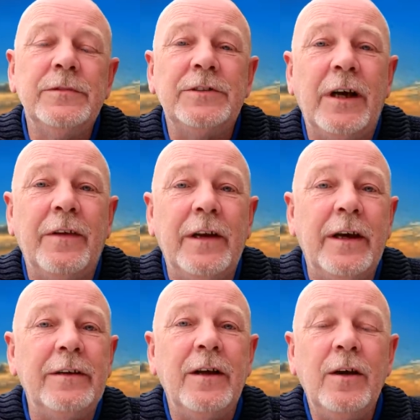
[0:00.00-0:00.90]
down the
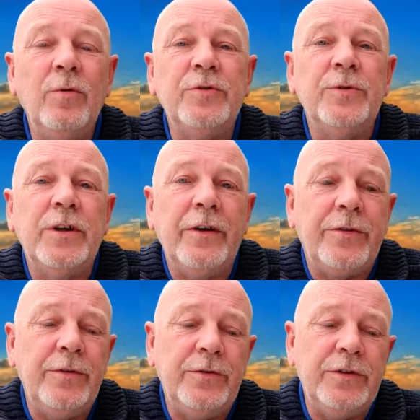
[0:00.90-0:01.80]
lane, which would cut
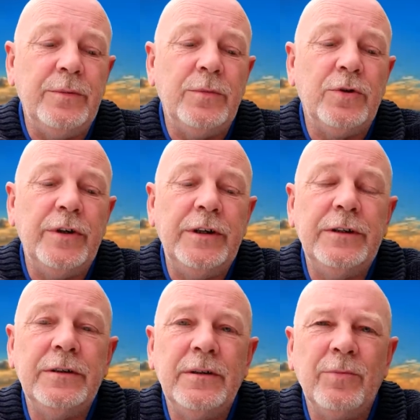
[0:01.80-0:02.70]
through to
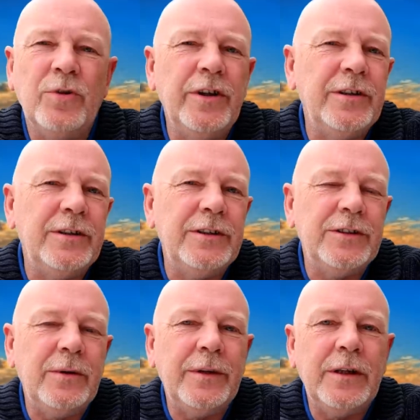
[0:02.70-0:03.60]
Marina
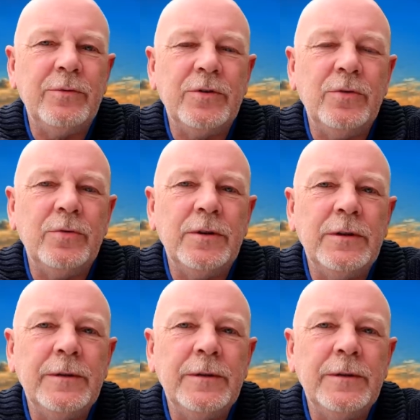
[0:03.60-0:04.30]
Disco, I think it was called.